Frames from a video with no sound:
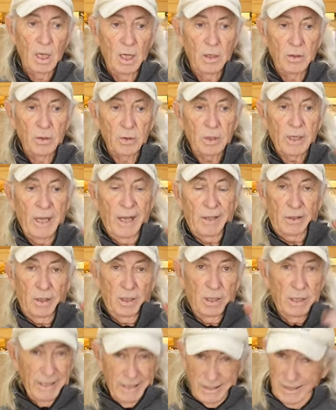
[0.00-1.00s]
you can actually
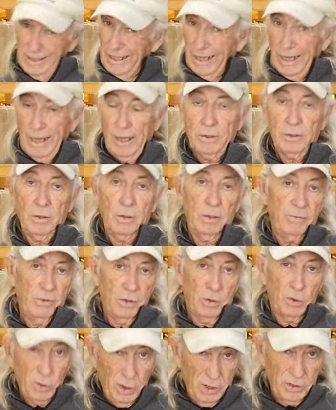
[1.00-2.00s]
leak the gas out if you
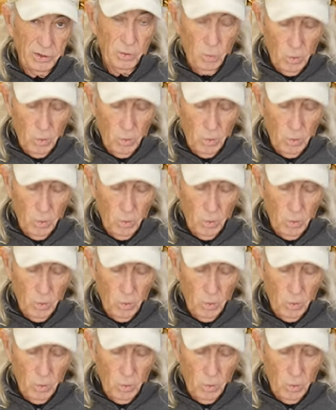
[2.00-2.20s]
crush the